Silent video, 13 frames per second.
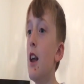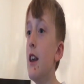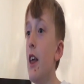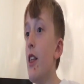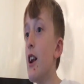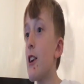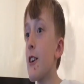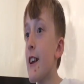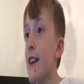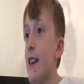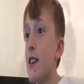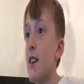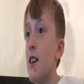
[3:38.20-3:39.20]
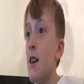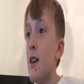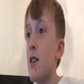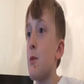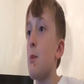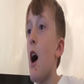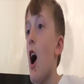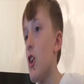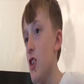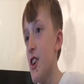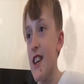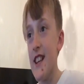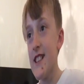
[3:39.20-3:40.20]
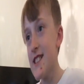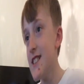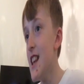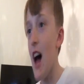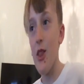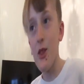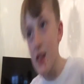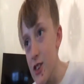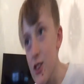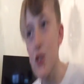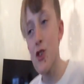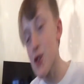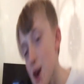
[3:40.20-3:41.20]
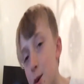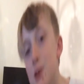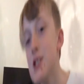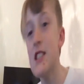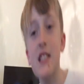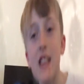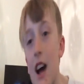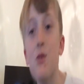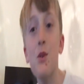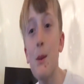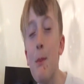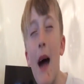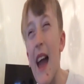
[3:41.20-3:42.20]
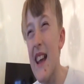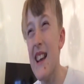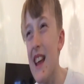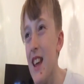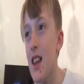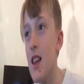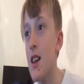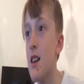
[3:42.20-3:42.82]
Another wink. Small winks, nothing to show yourself with, matey.